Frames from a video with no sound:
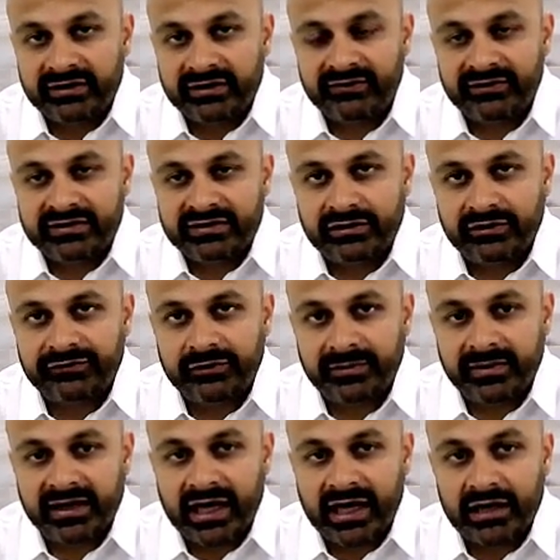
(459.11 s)
of the tear film
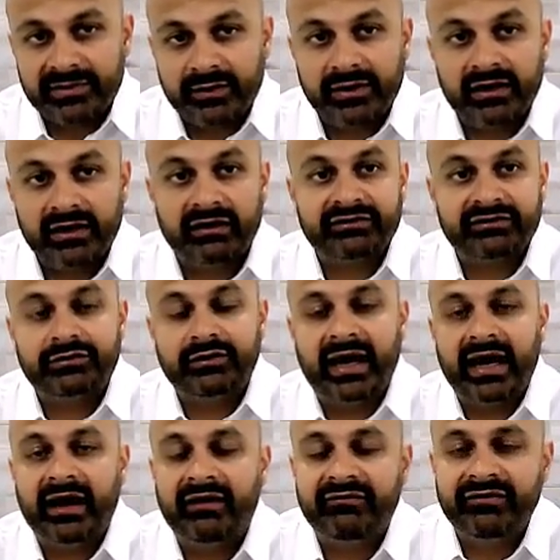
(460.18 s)
anatomy, we also
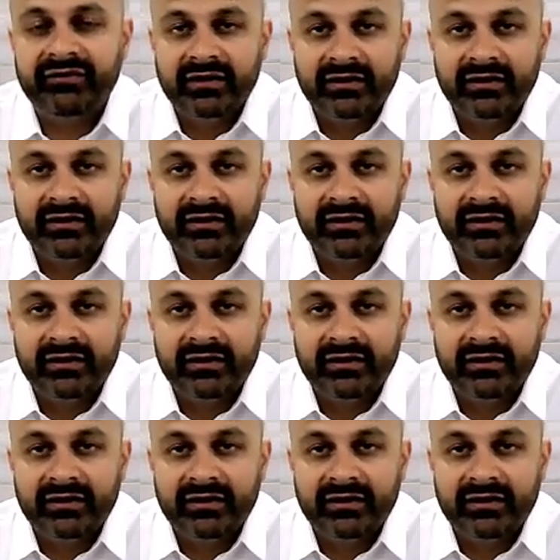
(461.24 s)
have